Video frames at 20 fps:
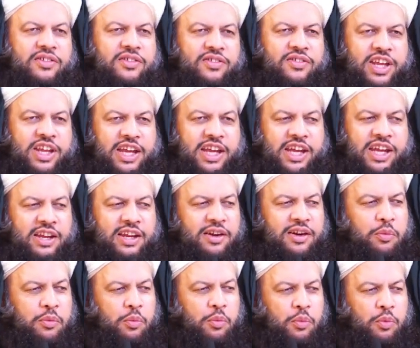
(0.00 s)

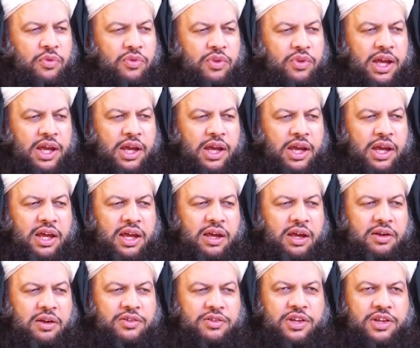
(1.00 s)
deen,
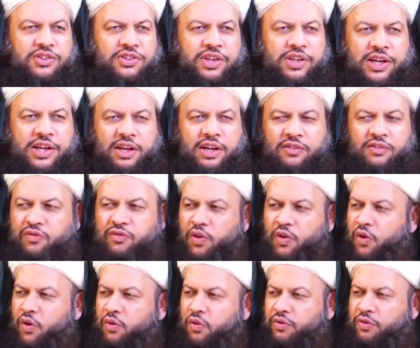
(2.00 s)
they just actually
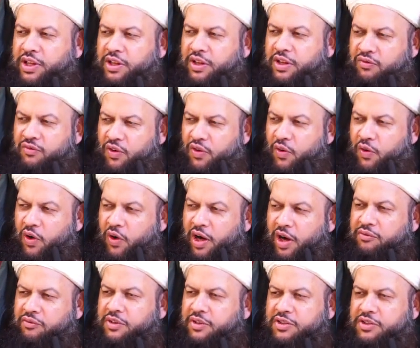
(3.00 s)
flow with the flow
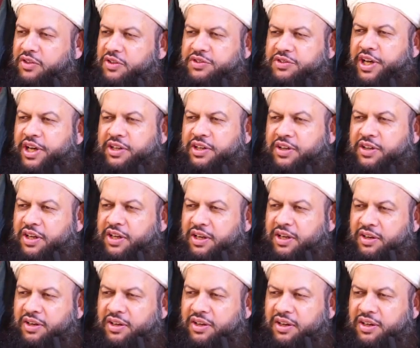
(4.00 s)
of the society.
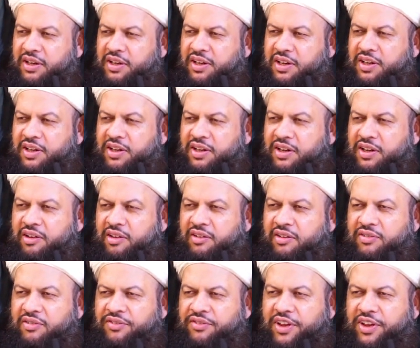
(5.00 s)

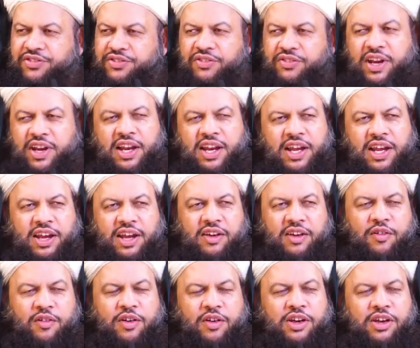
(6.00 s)
This
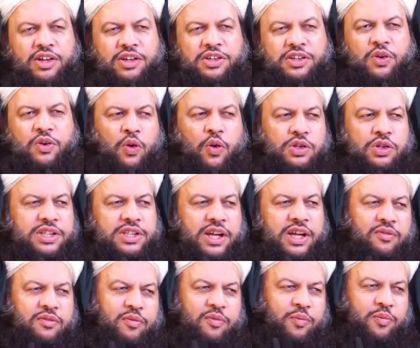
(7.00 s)
really shows
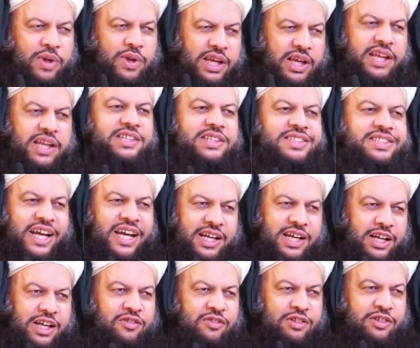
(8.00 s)
the
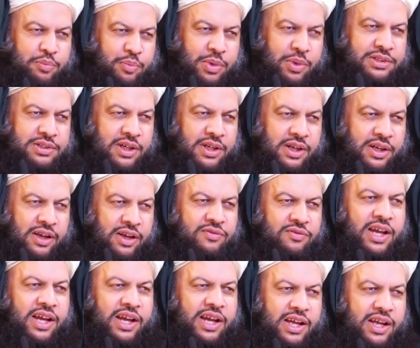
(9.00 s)
inside of the person. If
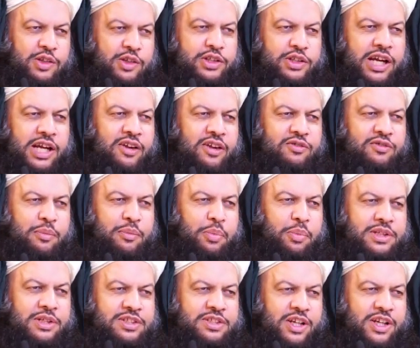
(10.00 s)
the inside of the
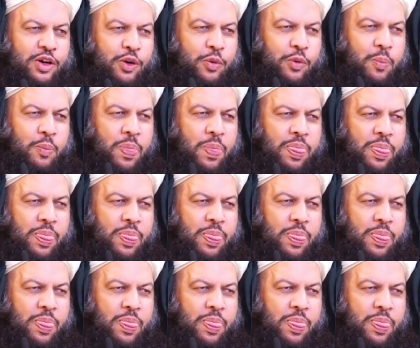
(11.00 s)
person